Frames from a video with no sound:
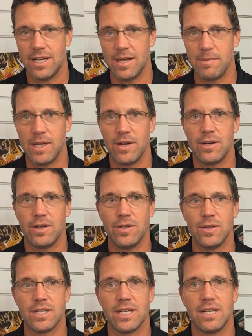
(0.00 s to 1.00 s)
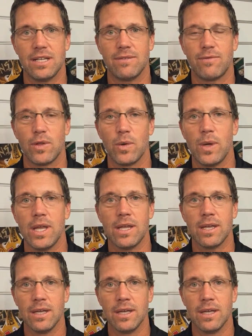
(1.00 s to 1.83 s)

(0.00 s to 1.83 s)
I'm here in New Zealand for the week,